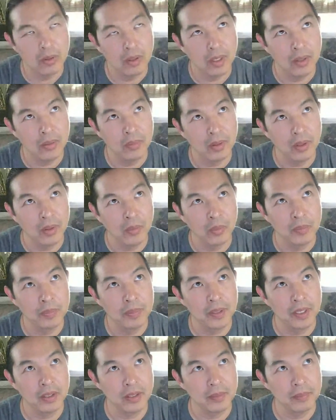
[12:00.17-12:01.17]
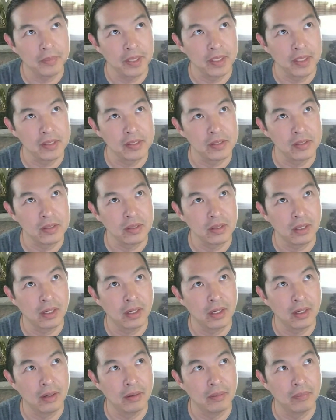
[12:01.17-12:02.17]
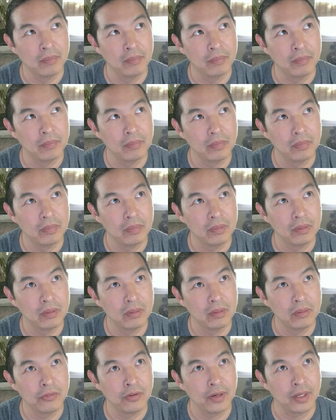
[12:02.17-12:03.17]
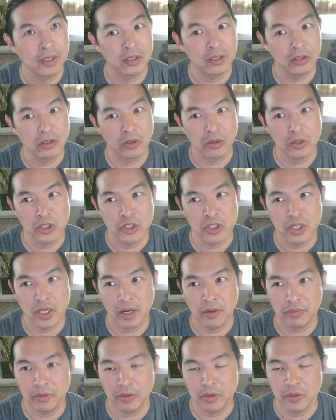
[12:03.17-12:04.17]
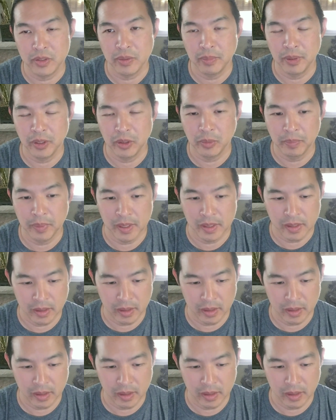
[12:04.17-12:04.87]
I want to pick on that because the fact that you're a chef, there's some other bits in